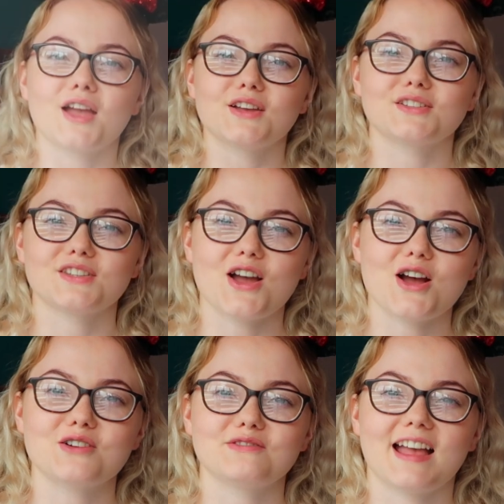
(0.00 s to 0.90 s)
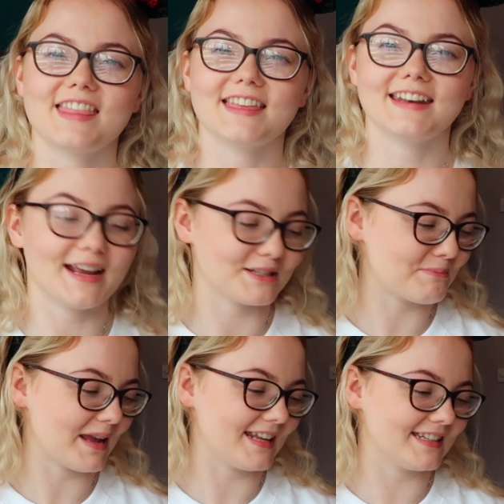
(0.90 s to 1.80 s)
So the next
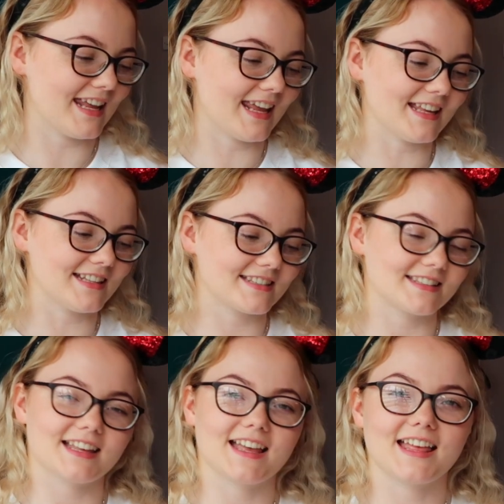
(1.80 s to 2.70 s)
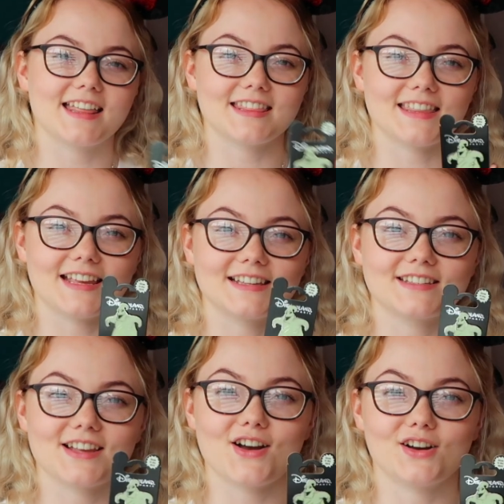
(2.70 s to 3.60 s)
pin is this
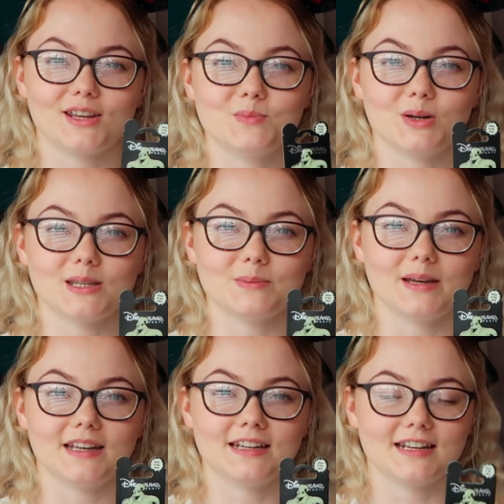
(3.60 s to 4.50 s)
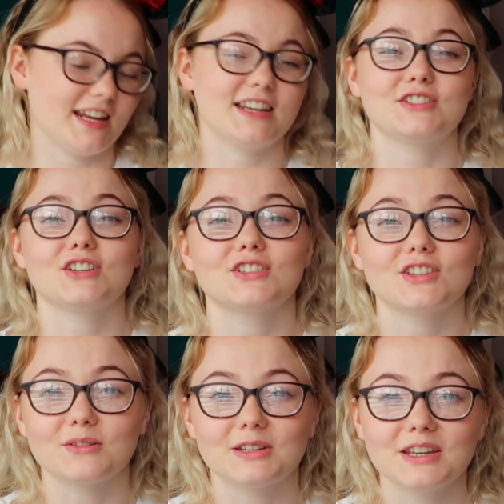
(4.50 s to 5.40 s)
Oogie Boogie pin. He's just
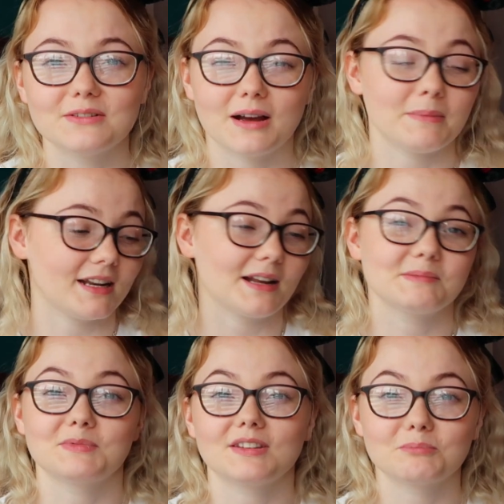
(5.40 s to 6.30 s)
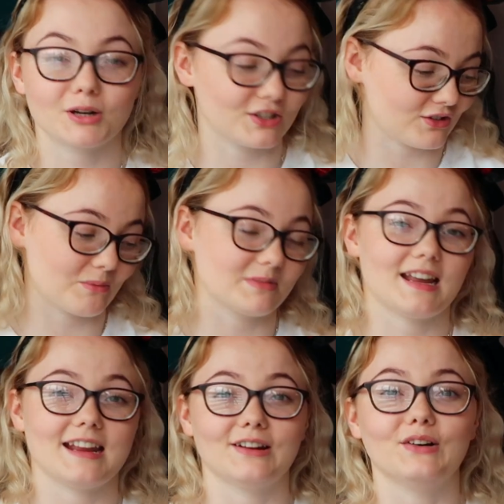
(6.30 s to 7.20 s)
so cute. I mean, I'm pretty sure I'm
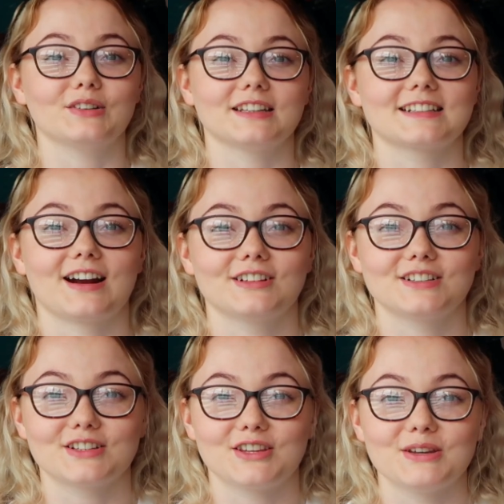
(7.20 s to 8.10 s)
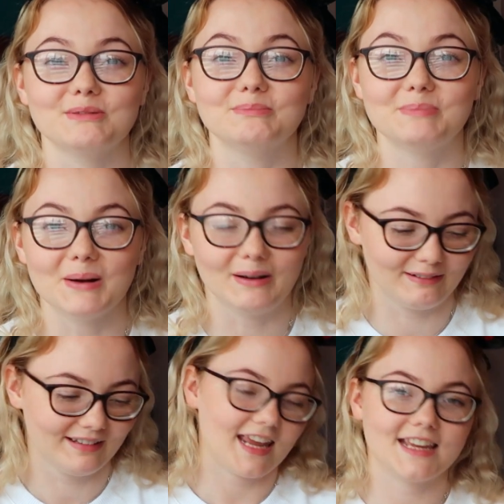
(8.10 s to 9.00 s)
saying all these characters are cute, but
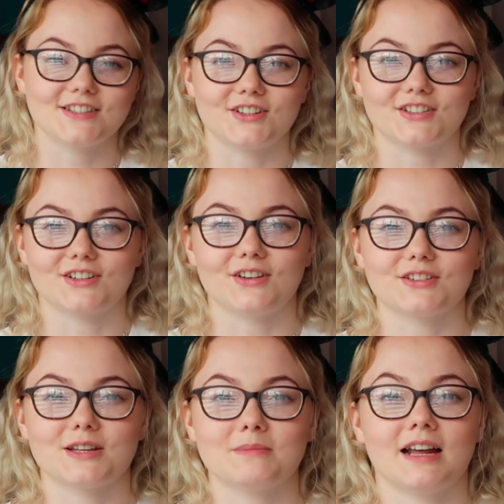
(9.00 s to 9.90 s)
he's just awesome.